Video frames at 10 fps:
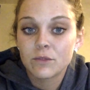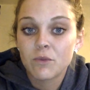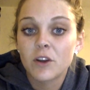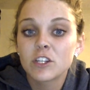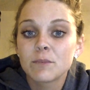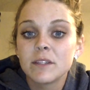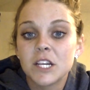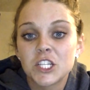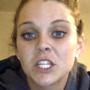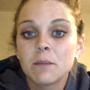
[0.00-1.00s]
runners
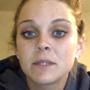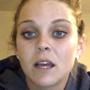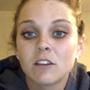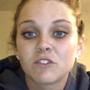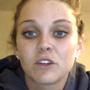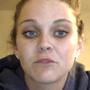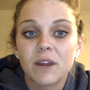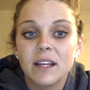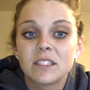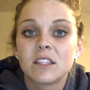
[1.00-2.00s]
position themselves for the
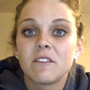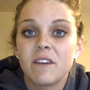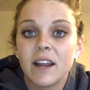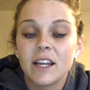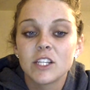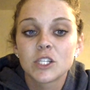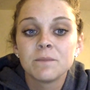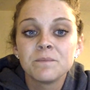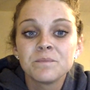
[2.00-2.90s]
race to the finish.